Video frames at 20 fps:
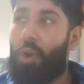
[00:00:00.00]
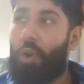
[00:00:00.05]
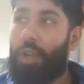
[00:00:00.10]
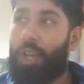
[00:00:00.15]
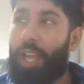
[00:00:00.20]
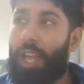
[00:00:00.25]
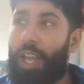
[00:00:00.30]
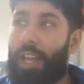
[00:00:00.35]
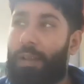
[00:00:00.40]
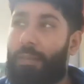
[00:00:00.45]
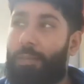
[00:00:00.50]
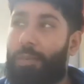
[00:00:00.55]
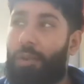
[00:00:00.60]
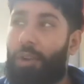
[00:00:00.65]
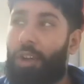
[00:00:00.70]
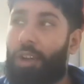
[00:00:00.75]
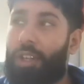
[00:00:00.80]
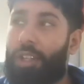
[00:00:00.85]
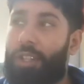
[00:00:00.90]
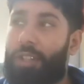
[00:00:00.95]
Caleb
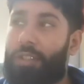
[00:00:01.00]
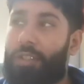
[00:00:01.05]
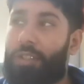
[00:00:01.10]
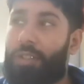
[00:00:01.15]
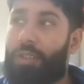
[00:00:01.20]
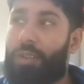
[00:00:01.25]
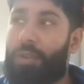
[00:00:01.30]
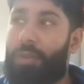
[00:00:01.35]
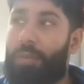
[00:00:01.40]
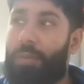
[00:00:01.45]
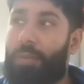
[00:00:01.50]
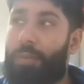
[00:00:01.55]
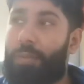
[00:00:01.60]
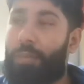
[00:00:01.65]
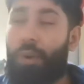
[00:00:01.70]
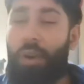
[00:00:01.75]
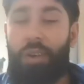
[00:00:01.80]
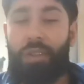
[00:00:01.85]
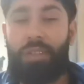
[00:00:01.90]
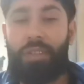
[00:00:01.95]
Plant is a
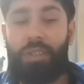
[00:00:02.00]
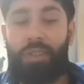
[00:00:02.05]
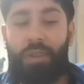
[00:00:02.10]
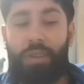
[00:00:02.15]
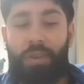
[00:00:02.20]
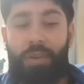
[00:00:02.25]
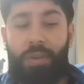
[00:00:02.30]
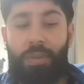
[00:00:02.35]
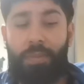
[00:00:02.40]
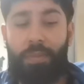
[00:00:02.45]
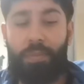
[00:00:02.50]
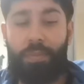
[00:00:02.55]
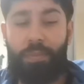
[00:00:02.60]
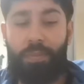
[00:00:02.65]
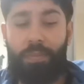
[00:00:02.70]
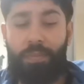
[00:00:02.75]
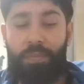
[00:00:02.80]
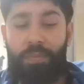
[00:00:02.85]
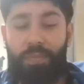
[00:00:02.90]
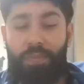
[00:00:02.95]
boxer,
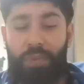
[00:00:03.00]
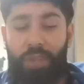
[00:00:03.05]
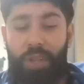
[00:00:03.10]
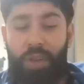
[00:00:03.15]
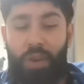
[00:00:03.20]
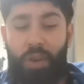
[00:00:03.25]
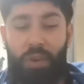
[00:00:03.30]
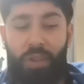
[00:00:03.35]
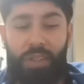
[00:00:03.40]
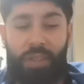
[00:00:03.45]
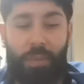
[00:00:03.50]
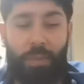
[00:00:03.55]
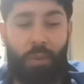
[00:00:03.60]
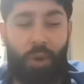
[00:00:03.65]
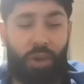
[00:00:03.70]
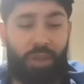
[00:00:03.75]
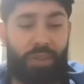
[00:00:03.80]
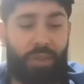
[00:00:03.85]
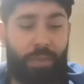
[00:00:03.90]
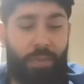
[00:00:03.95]
you know, he's a
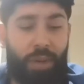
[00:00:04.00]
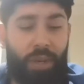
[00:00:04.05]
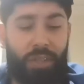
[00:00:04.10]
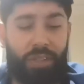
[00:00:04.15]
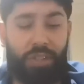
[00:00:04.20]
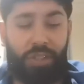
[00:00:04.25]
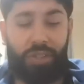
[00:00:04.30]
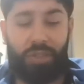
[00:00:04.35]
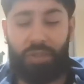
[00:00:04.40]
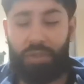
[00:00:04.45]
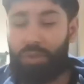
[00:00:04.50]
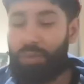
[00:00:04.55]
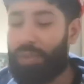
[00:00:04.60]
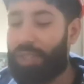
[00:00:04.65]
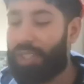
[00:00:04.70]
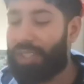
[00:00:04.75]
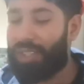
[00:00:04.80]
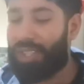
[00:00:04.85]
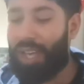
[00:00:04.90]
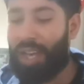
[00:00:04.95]
boxer puncher,
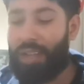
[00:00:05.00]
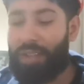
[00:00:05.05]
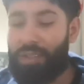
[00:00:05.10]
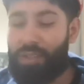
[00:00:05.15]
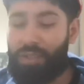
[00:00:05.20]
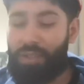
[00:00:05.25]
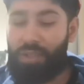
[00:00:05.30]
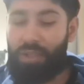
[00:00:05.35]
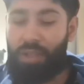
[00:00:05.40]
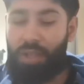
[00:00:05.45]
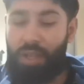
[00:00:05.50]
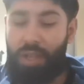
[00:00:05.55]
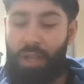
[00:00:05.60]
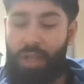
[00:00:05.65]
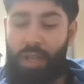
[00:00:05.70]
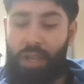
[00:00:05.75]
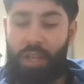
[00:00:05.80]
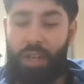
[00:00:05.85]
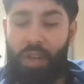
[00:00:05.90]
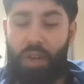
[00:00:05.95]
sweet science,
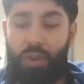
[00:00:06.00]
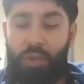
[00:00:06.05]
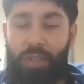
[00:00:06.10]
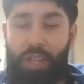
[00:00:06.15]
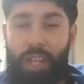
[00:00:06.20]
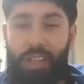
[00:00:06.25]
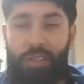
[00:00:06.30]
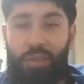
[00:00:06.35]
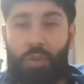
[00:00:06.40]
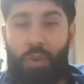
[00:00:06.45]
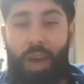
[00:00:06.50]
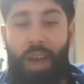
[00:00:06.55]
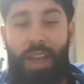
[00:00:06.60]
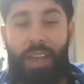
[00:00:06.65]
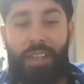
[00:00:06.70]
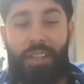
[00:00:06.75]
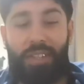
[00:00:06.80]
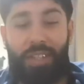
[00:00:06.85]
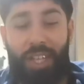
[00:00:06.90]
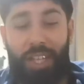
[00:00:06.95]
you know. That's why
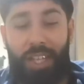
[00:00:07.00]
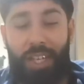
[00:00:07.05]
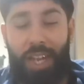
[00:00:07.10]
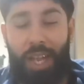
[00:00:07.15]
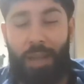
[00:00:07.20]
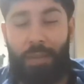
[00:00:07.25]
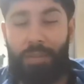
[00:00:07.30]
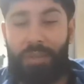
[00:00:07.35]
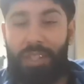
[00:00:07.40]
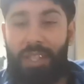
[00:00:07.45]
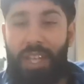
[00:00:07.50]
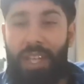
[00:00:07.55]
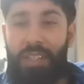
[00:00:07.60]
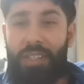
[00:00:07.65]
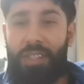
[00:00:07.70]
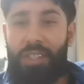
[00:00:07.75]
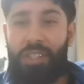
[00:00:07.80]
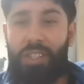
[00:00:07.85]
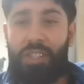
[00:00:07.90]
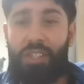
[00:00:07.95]
his nickname
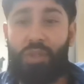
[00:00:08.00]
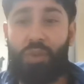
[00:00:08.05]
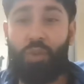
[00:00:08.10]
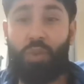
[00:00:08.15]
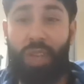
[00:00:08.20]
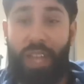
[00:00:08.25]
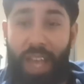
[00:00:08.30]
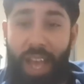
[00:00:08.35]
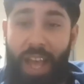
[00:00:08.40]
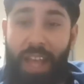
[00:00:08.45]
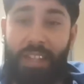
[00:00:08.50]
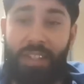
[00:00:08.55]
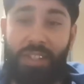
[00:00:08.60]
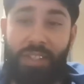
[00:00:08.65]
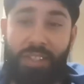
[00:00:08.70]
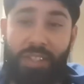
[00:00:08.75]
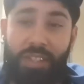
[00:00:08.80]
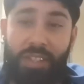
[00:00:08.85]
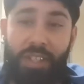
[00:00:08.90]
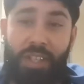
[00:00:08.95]
stands as Sweet
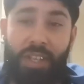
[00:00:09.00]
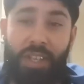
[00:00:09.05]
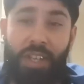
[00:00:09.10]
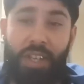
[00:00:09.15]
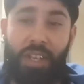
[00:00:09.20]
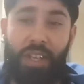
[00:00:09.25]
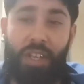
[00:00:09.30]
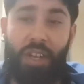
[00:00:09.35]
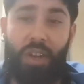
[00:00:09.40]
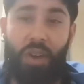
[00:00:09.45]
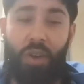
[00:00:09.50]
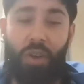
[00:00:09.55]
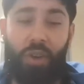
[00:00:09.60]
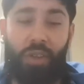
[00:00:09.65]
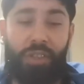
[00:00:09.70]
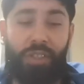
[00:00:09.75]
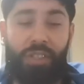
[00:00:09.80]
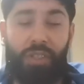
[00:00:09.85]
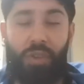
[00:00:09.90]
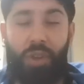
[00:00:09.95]
Hands, you know,
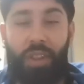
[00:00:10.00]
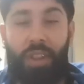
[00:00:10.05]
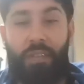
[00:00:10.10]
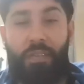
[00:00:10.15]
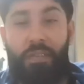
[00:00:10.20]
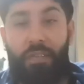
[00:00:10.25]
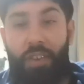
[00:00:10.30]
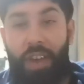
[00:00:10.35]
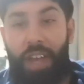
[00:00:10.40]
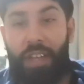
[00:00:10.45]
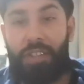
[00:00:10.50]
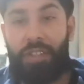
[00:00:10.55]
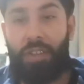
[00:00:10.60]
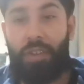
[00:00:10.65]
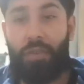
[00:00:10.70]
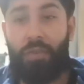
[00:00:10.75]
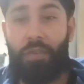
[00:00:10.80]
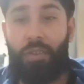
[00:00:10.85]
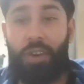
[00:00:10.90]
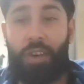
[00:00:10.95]
because he's got them
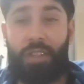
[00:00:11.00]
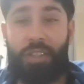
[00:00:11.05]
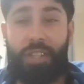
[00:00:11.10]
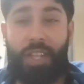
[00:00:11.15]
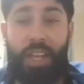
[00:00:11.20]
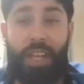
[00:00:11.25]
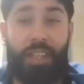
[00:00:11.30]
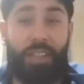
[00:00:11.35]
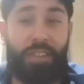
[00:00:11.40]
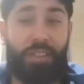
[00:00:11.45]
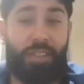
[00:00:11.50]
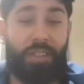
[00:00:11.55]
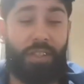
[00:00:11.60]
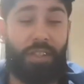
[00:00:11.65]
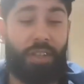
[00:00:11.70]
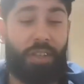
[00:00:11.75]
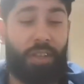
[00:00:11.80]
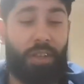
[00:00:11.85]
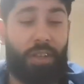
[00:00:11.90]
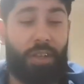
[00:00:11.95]
fast hands.
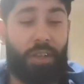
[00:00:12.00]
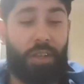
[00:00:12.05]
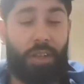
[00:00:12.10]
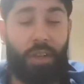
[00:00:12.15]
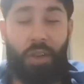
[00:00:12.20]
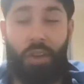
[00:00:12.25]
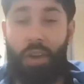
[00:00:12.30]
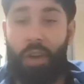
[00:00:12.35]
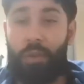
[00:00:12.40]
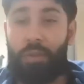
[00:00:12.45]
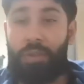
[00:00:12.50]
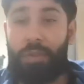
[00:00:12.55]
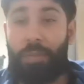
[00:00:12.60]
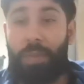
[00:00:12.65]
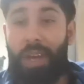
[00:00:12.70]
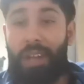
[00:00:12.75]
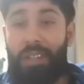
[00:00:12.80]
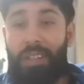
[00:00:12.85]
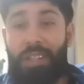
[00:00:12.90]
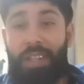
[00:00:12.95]
You know, I was
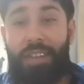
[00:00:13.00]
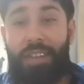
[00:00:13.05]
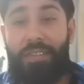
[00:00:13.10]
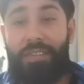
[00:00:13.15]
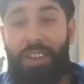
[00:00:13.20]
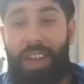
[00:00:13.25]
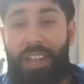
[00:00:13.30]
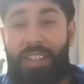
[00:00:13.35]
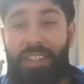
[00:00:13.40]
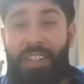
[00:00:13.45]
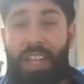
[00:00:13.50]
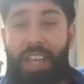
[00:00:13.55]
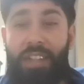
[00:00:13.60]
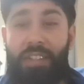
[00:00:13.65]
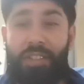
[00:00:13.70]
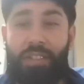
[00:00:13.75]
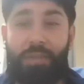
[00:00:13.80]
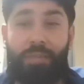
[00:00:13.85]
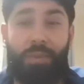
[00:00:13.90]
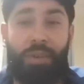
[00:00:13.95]
about fast
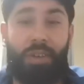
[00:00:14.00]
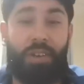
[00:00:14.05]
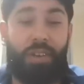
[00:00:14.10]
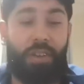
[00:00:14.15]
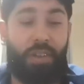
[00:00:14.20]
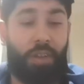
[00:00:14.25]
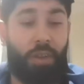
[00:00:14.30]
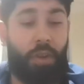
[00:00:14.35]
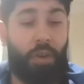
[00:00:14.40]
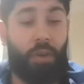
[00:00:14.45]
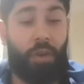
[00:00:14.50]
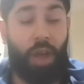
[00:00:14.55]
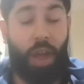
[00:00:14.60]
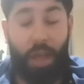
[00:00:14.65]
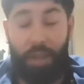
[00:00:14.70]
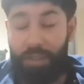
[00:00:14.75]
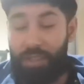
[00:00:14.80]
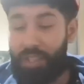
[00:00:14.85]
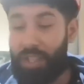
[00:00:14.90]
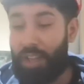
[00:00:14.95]
hands, but
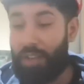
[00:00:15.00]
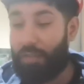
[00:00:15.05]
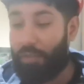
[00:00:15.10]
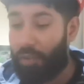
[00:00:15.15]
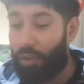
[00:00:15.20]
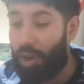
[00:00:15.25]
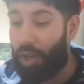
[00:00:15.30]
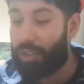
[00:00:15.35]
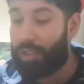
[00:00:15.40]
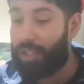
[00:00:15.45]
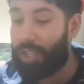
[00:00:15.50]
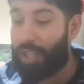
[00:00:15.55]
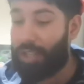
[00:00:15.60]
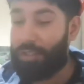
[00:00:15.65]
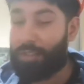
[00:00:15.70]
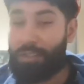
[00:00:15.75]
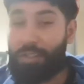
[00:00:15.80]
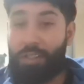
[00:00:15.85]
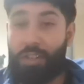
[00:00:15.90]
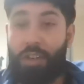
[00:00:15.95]
I'd say fast
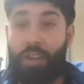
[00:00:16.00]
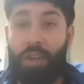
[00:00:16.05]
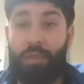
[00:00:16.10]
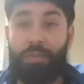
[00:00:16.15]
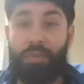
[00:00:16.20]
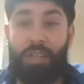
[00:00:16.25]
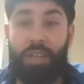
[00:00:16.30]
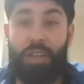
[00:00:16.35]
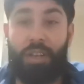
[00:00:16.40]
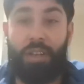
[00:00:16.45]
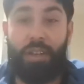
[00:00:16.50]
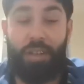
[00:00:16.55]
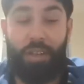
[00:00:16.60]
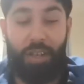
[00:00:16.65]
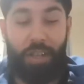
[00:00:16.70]
hands, you know what I'm saying?